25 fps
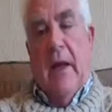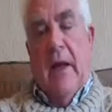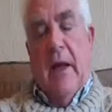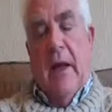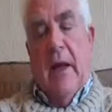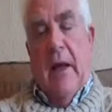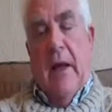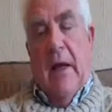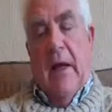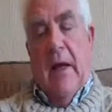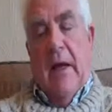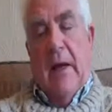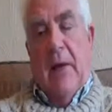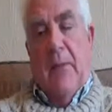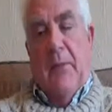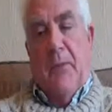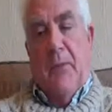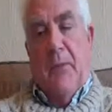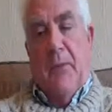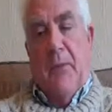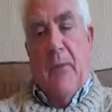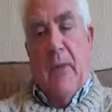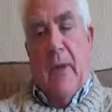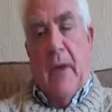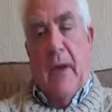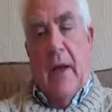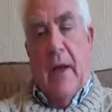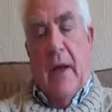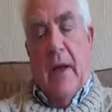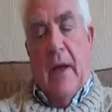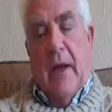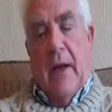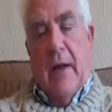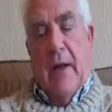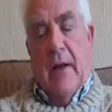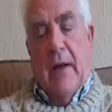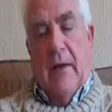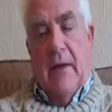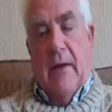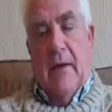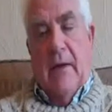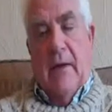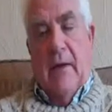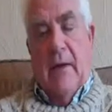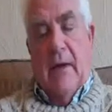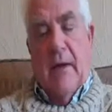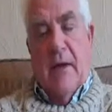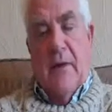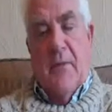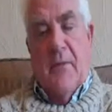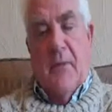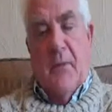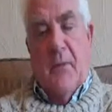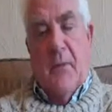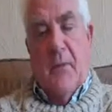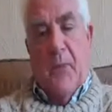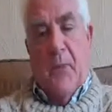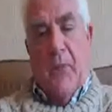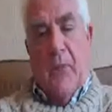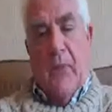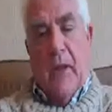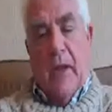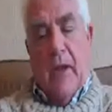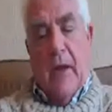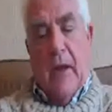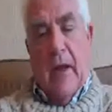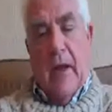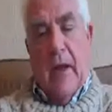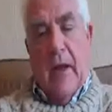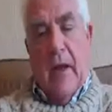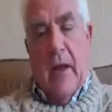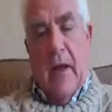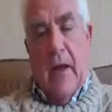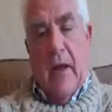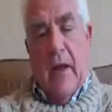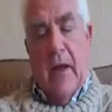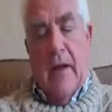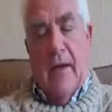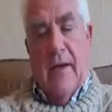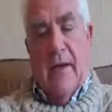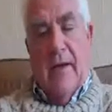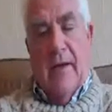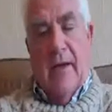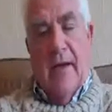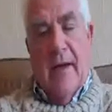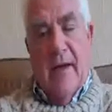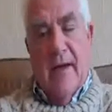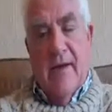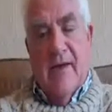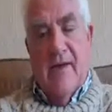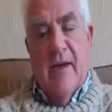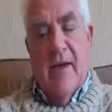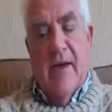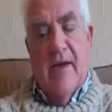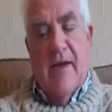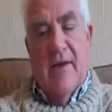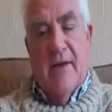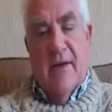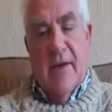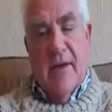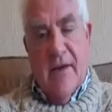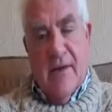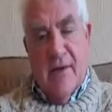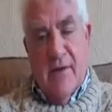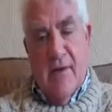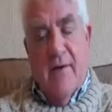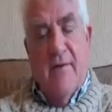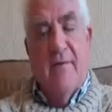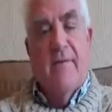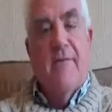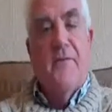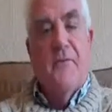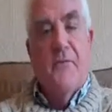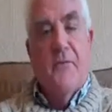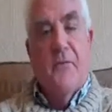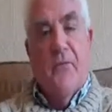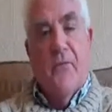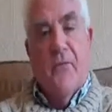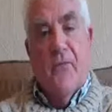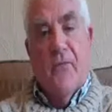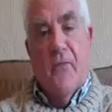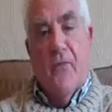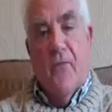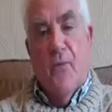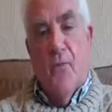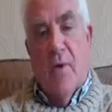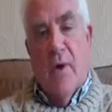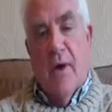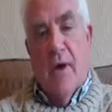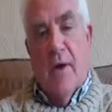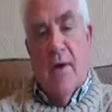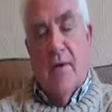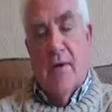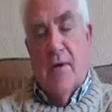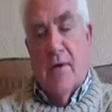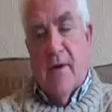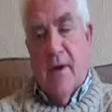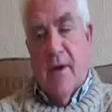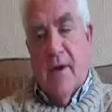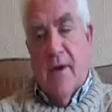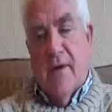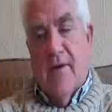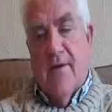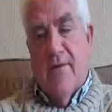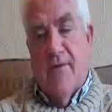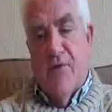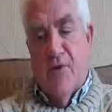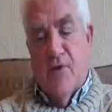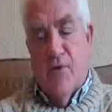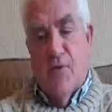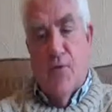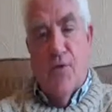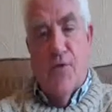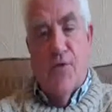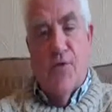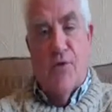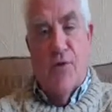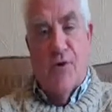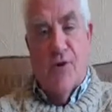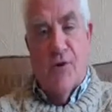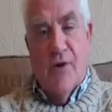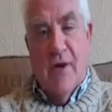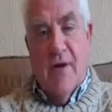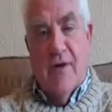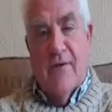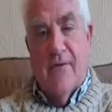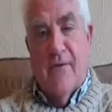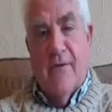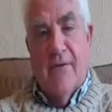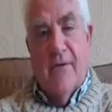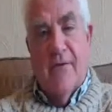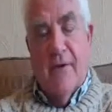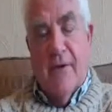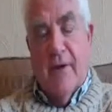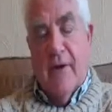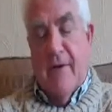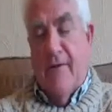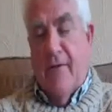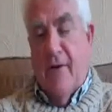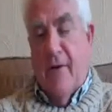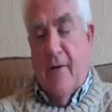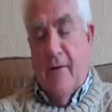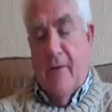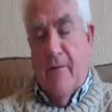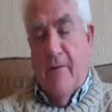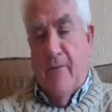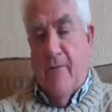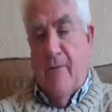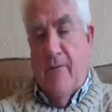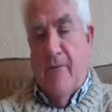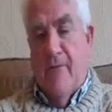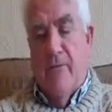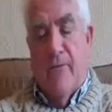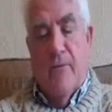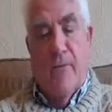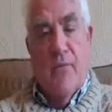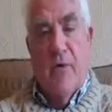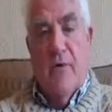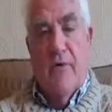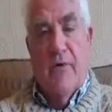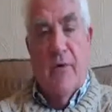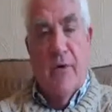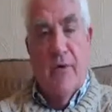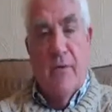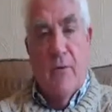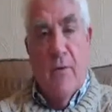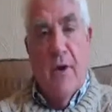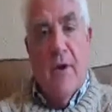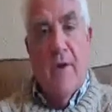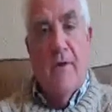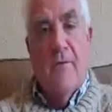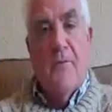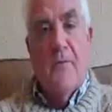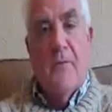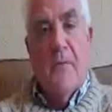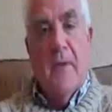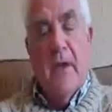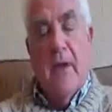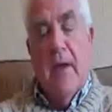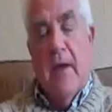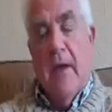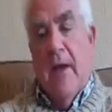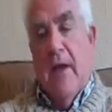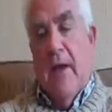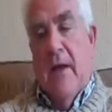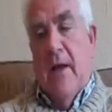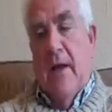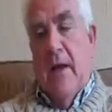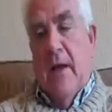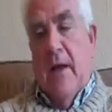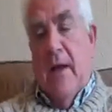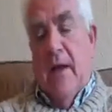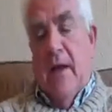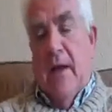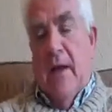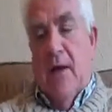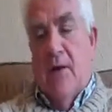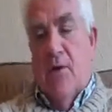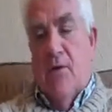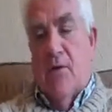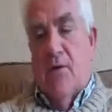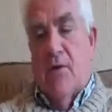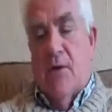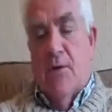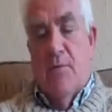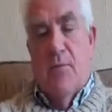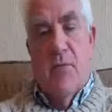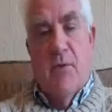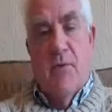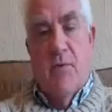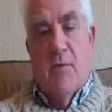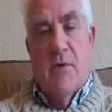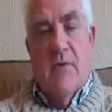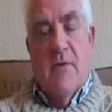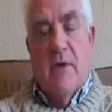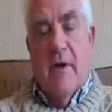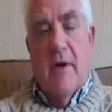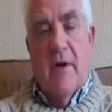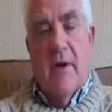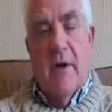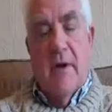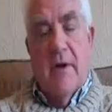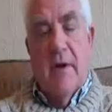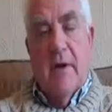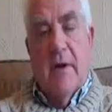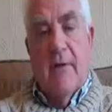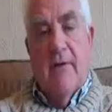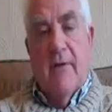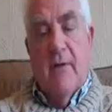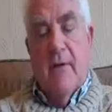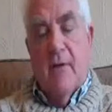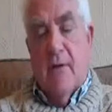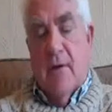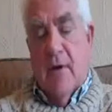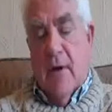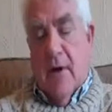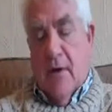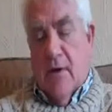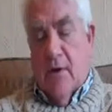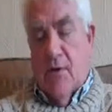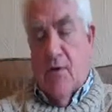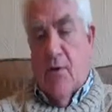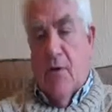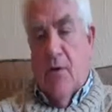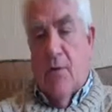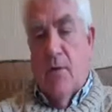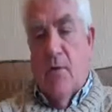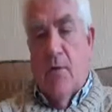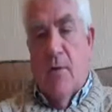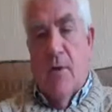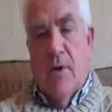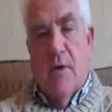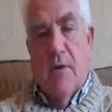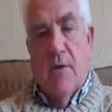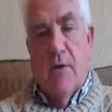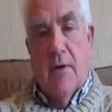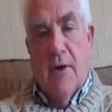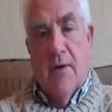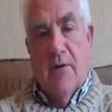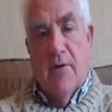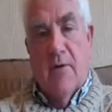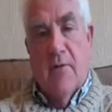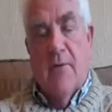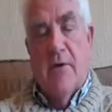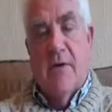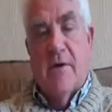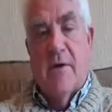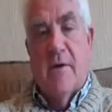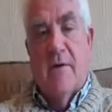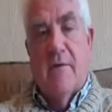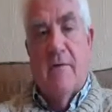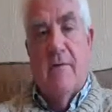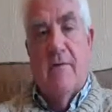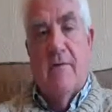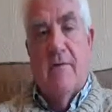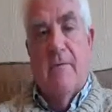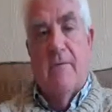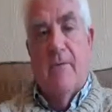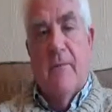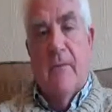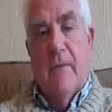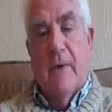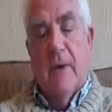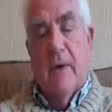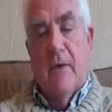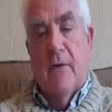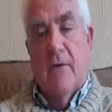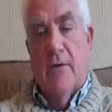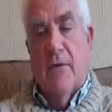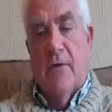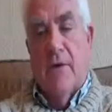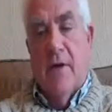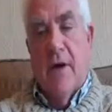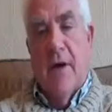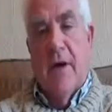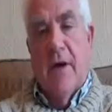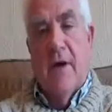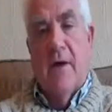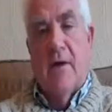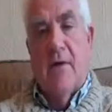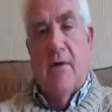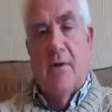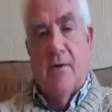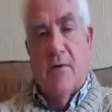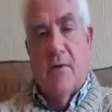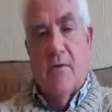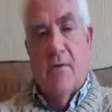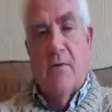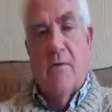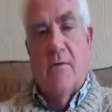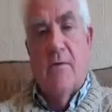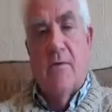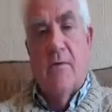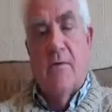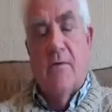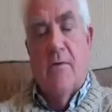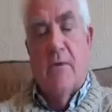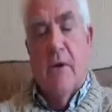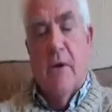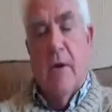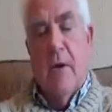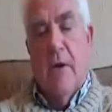and I delayed sending the kit off for a while because I'd had the first one successful and I felt perfectly well. I had no symptoms of anything. I felt extremely well, looked after myself, good diet and so forth.